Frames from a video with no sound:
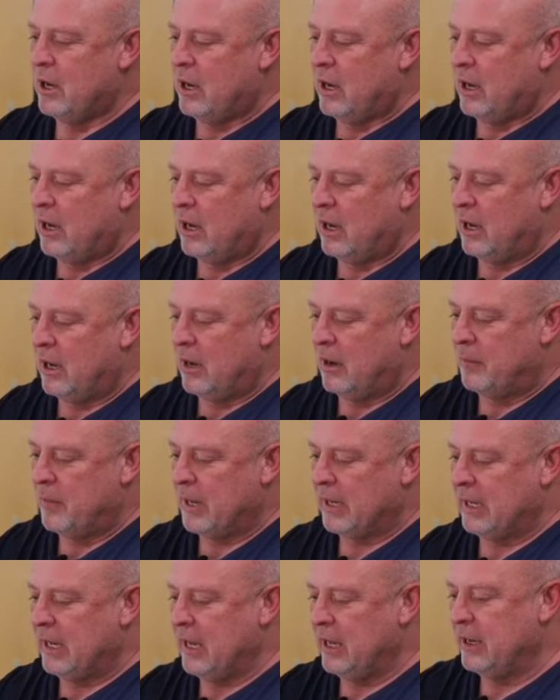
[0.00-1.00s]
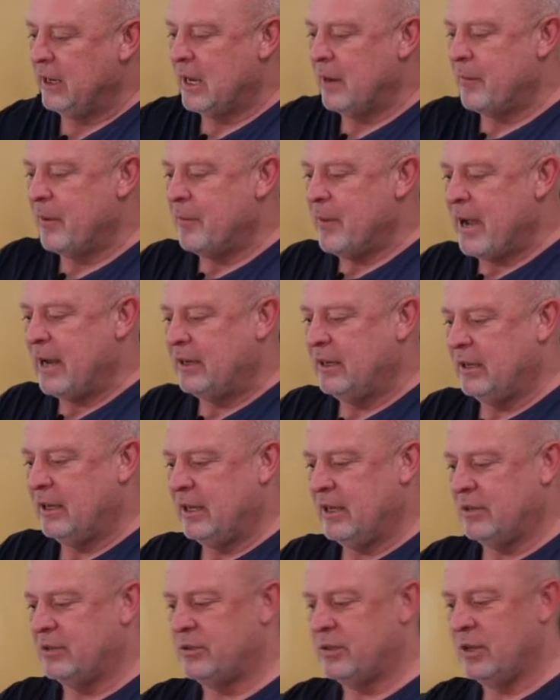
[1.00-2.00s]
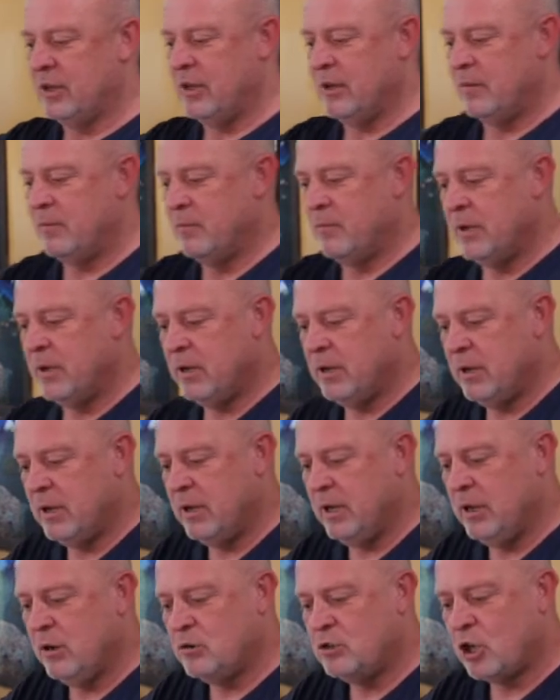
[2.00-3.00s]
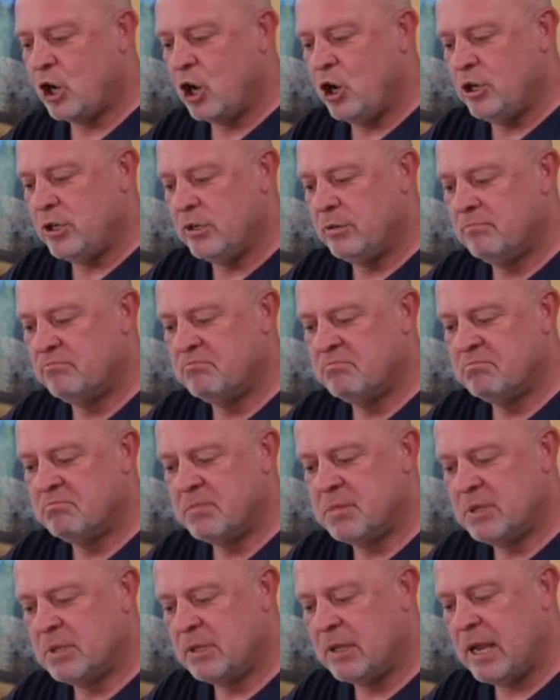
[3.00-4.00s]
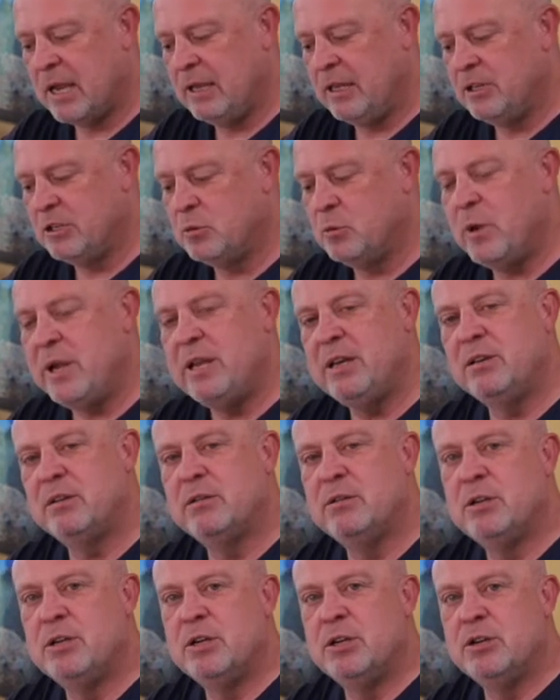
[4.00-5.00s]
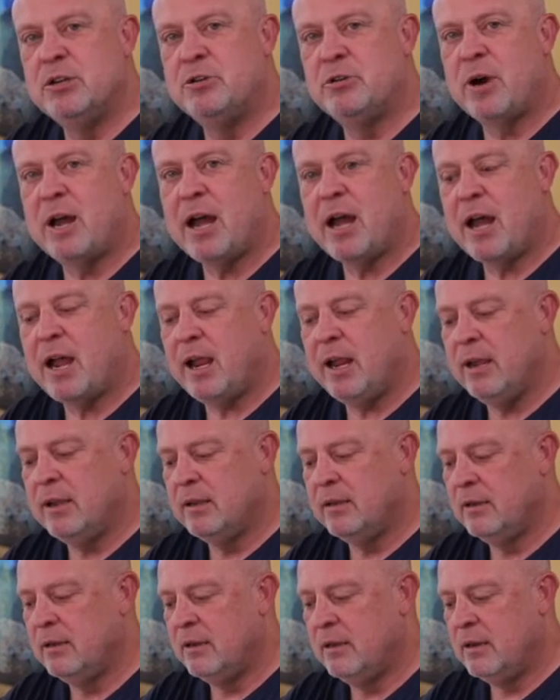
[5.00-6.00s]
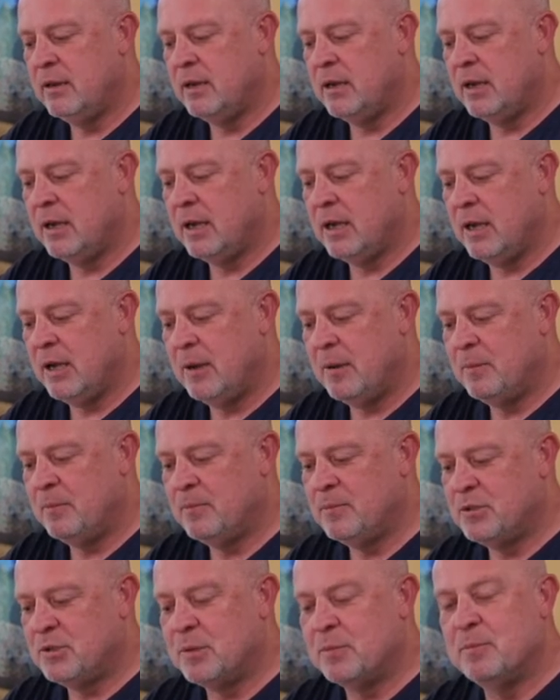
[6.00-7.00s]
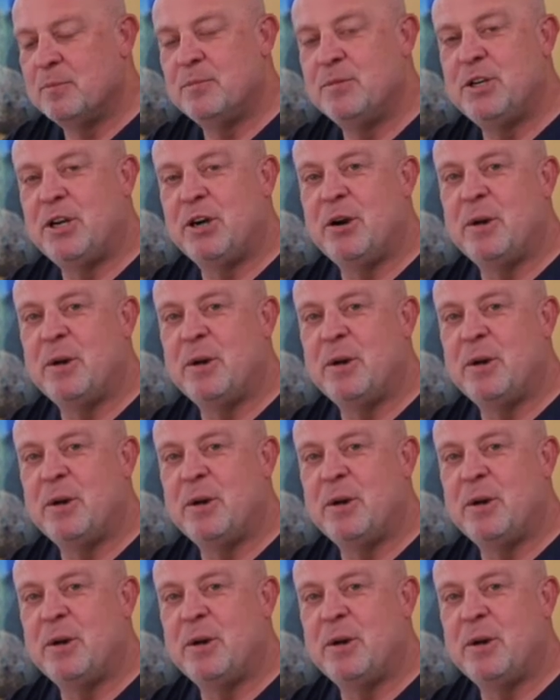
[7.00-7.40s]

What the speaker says: again, coming back to this, tart, lightly sweet, dry, some cherry